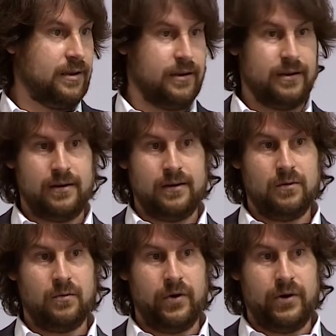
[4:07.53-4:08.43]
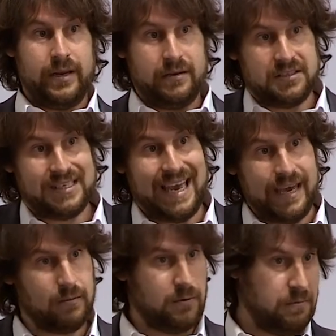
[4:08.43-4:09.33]
uh, who were in
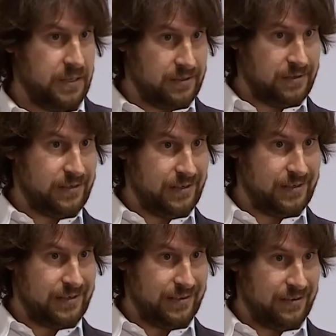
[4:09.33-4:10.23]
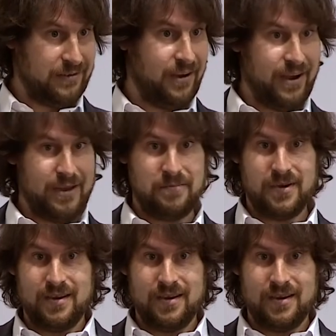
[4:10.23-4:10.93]
scalable businesses at the time,